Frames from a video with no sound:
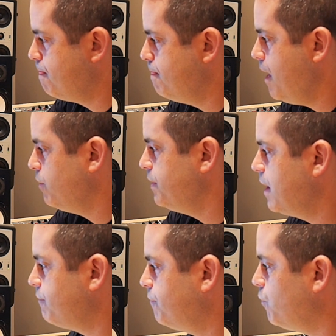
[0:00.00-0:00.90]
now in
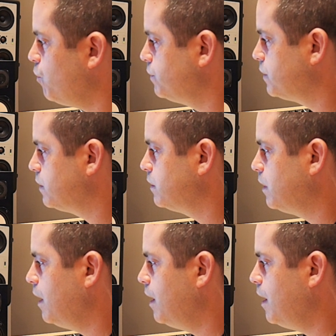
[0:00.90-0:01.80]
that
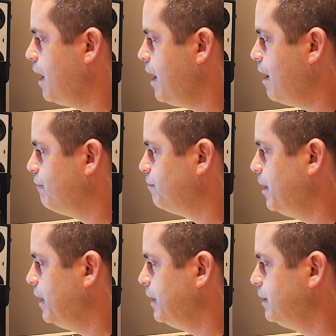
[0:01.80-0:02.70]
folder, I have
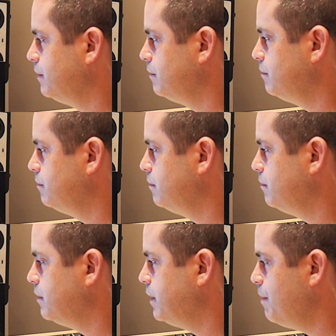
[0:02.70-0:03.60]
my
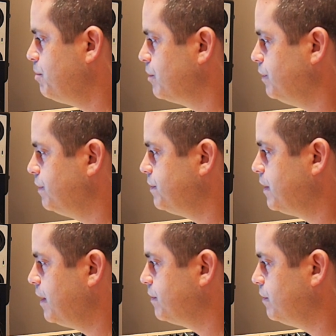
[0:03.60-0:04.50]
Kemper. You can see
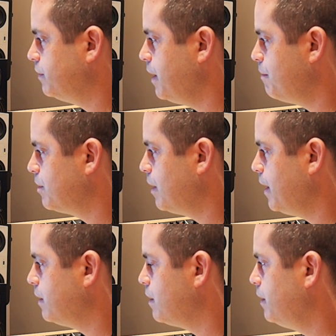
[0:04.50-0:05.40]
it has a little Kemper
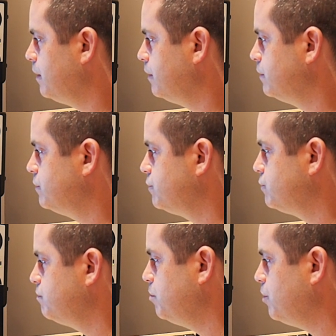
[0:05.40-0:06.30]
icon. I'm going to
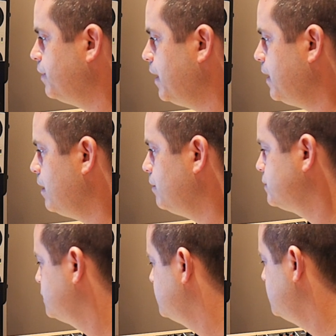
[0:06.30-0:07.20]
just pull that out.